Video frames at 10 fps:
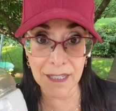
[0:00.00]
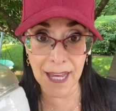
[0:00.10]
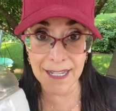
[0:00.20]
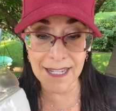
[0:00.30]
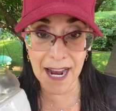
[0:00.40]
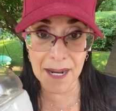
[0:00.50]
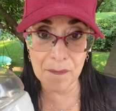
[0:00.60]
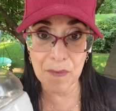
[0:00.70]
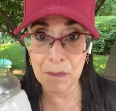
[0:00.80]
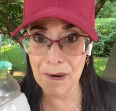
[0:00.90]
last night
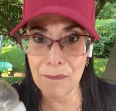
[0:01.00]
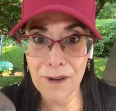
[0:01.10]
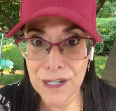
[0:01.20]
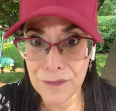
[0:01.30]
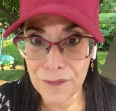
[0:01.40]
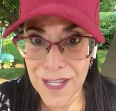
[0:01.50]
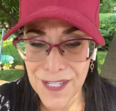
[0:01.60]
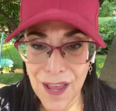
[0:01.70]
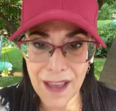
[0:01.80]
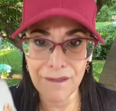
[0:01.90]
in preparation for
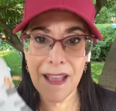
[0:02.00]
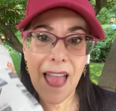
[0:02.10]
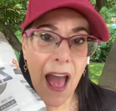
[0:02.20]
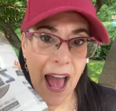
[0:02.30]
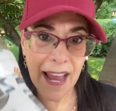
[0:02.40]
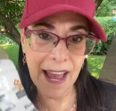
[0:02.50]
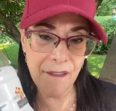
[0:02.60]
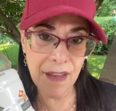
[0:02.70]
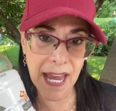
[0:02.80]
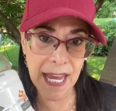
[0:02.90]
this live. I
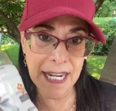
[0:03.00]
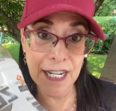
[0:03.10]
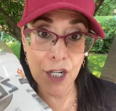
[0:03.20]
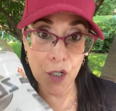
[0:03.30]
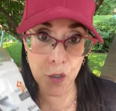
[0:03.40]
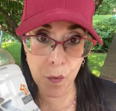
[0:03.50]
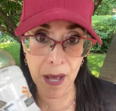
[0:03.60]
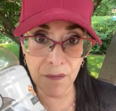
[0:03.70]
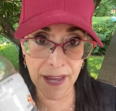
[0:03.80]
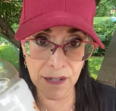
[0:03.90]
have added
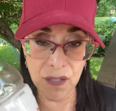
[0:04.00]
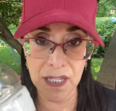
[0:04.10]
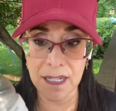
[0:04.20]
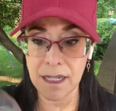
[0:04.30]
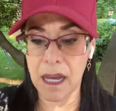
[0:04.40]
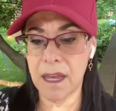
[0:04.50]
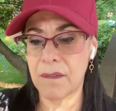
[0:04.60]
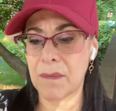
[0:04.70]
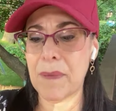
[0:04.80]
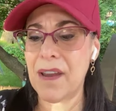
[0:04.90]
12 ounces,
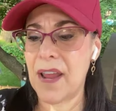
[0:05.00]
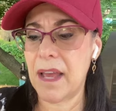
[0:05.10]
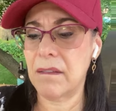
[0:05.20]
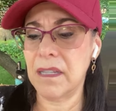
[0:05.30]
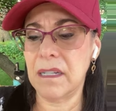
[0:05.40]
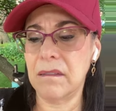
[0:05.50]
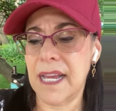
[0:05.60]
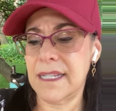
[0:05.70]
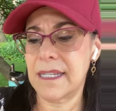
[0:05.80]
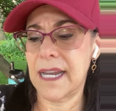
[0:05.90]
about a little
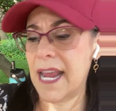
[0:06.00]
less than